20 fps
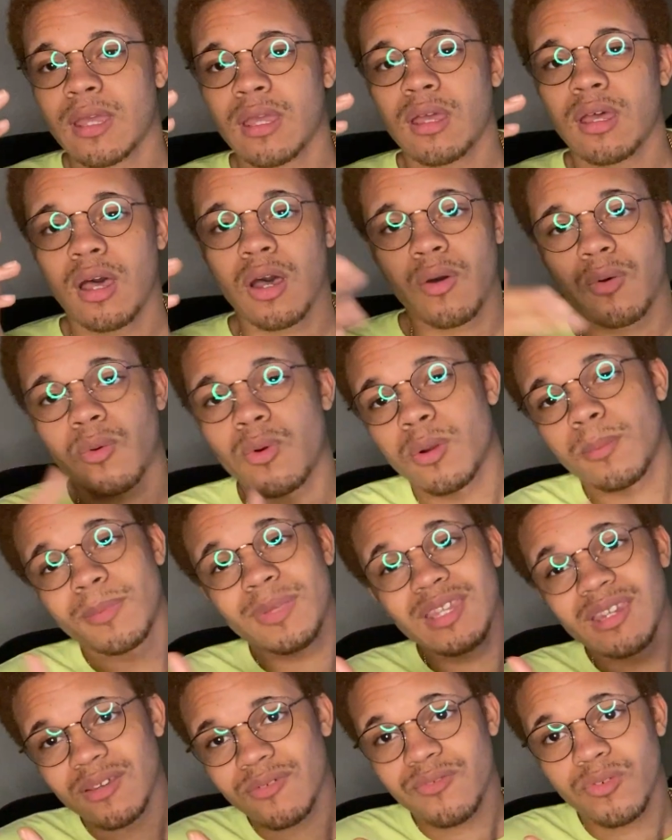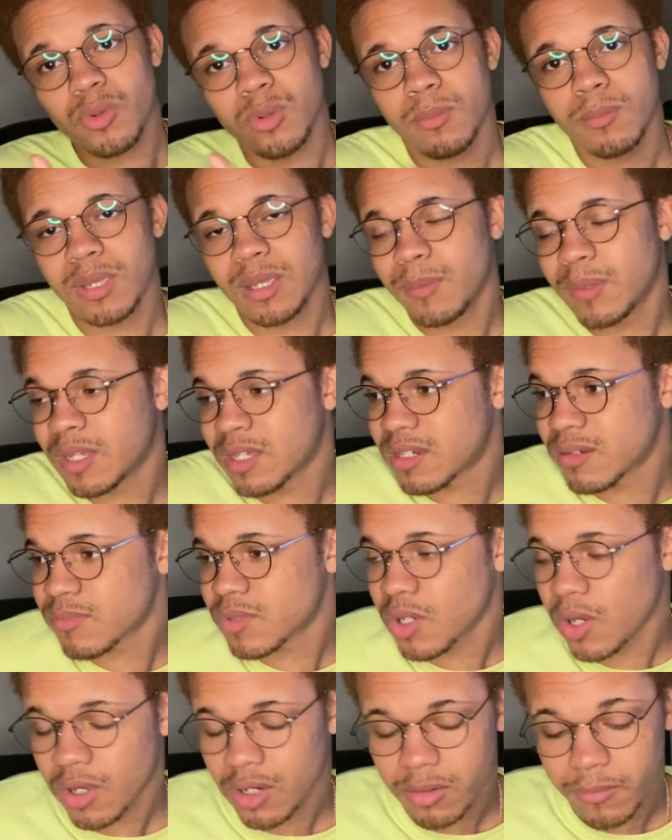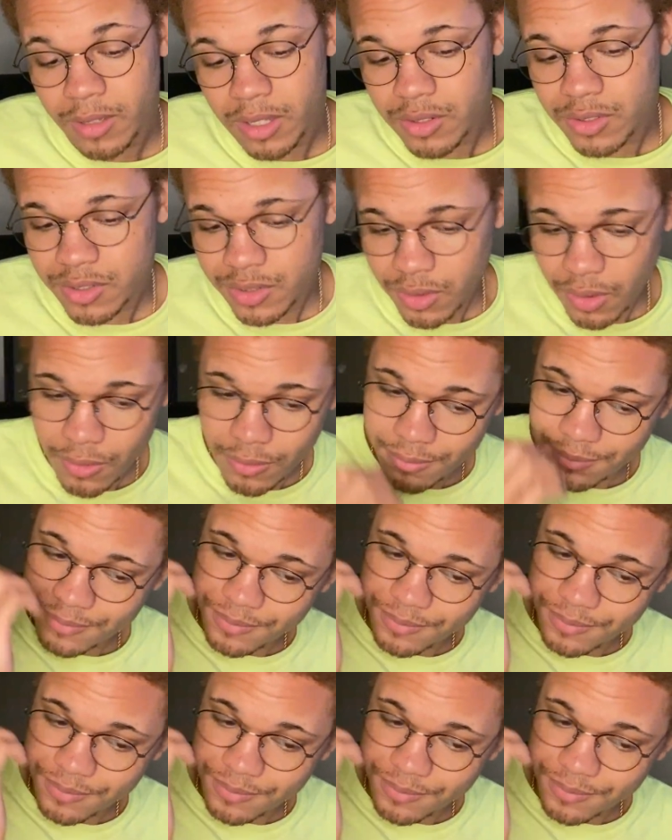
or meaningful to me because I'm talking about it. So,